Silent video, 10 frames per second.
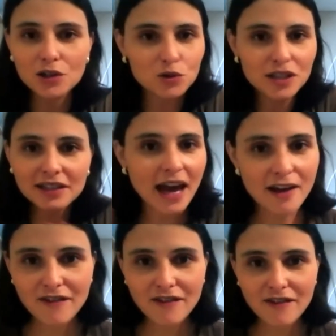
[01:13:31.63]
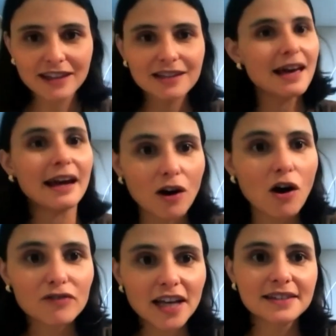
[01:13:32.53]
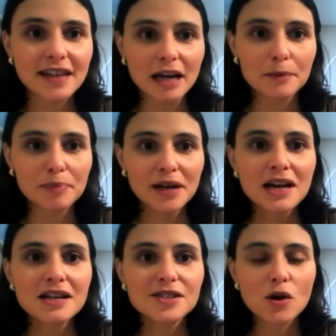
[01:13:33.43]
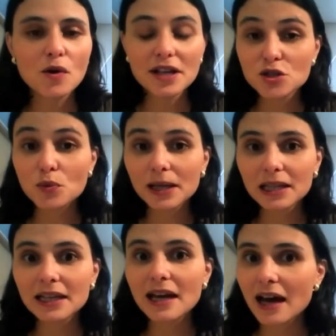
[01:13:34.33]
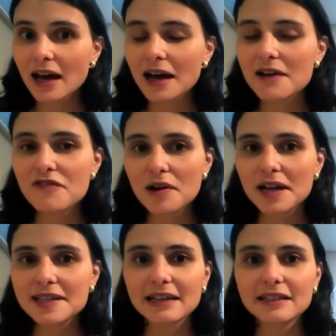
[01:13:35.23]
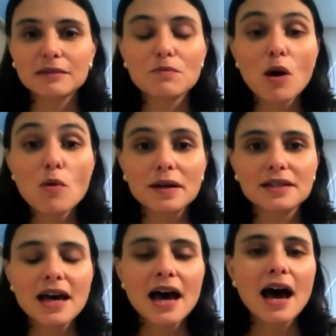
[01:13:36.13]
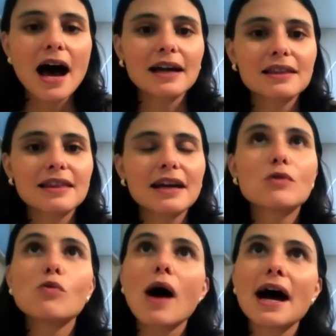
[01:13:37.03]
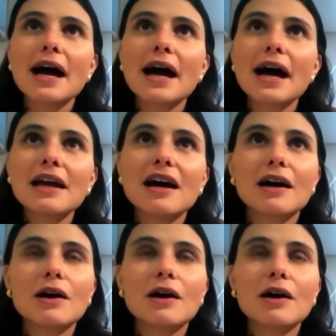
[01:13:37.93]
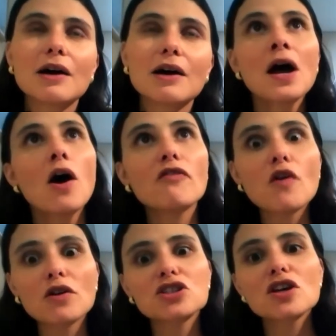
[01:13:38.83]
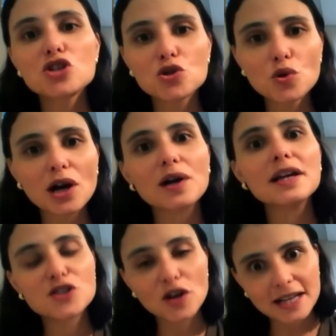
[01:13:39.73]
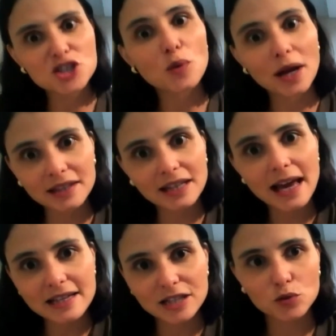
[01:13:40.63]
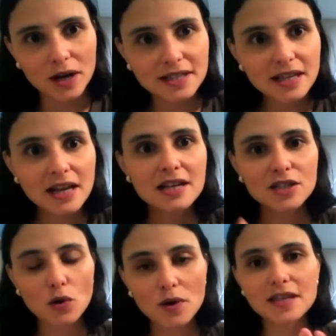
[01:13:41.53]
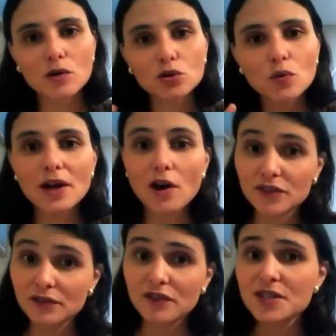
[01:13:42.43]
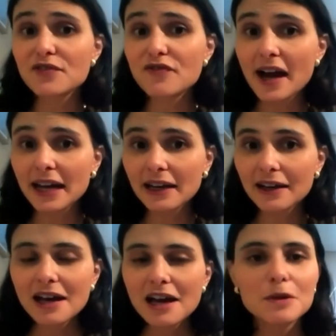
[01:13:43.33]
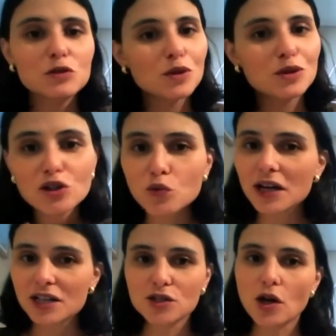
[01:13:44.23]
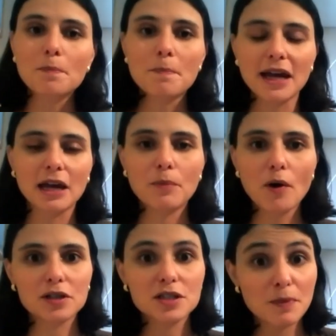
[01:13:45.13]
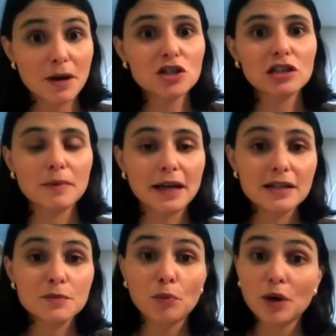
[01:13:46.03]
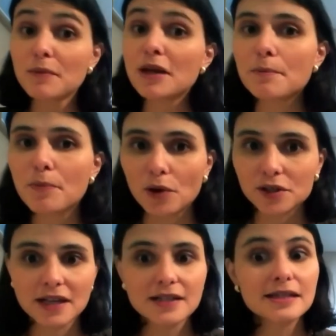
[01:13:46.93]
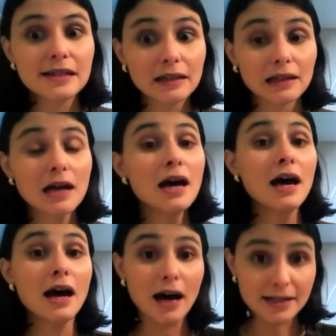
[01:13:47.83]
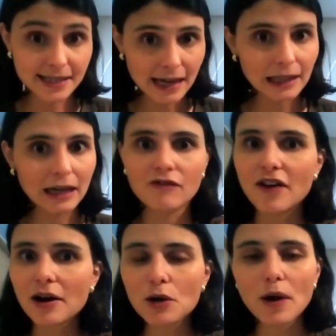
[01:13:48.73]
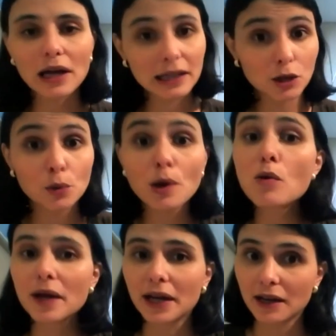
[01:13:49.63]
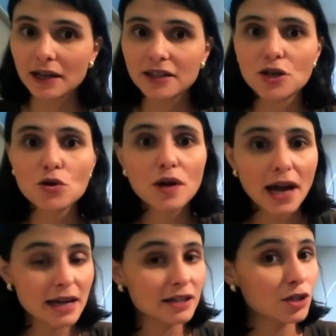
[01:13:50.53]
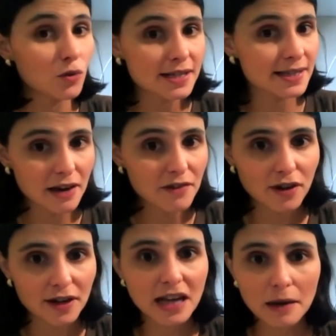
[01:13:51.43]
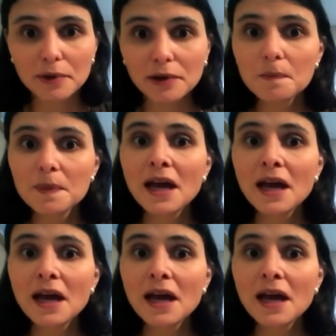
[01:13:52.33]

you didn't have anything of that type. So it's really a, a very exciting moment. I think why, uh, well, of course, sugar is not as trendy as it was. So it's a good way of diversifying. But we don't want to stop making port, especially because premium port is still uh, selling very well and growing in the UK and USA, for example.